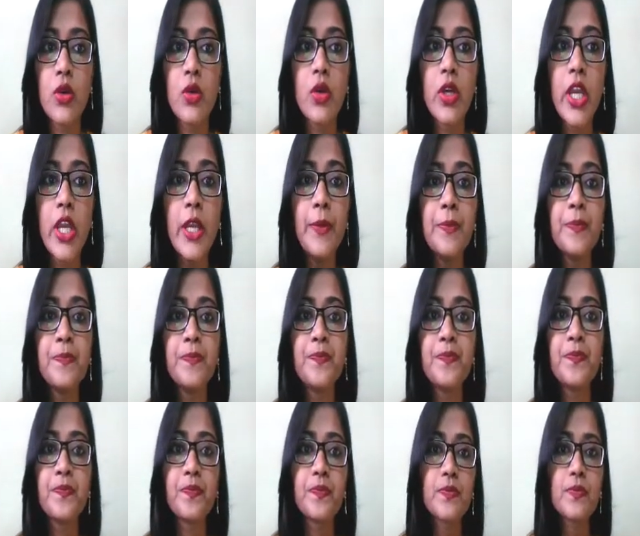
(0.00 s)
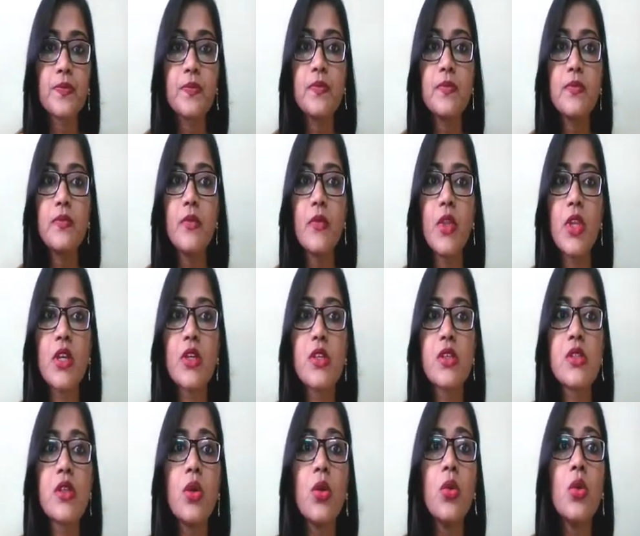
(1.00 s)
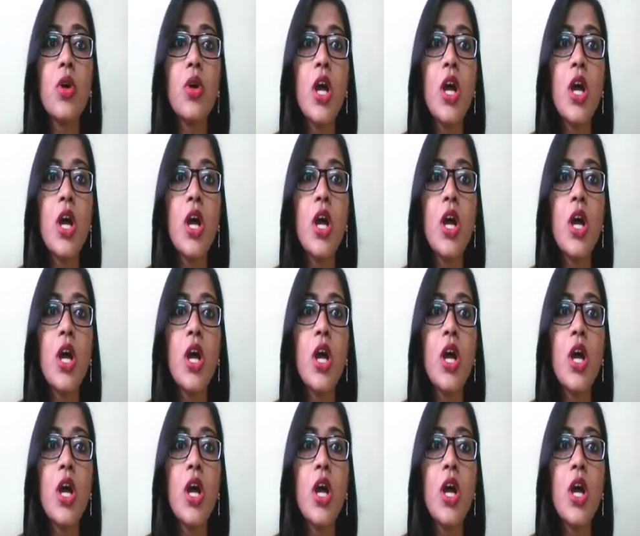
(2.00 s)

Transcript: Okay, so